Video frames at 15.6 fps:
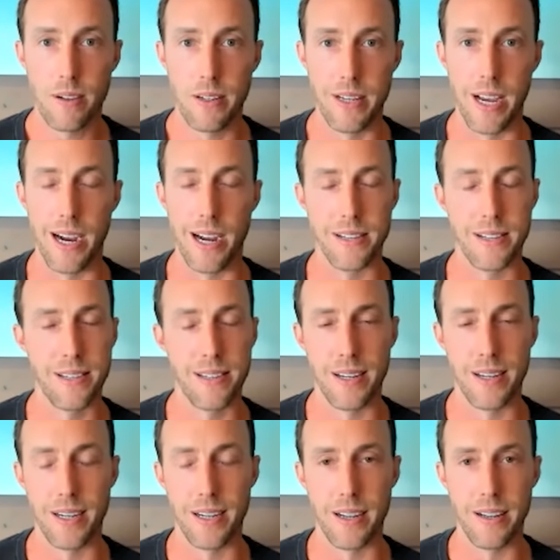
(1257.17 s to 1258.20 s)
Yeah, it's
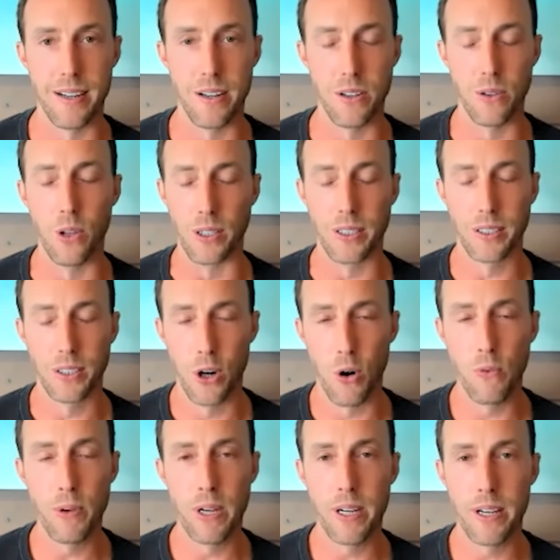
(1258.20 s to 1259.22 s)
look,
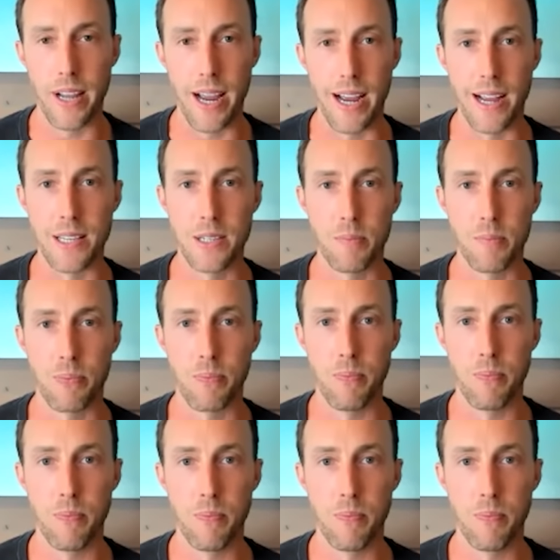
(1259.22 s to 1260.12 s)
COVID has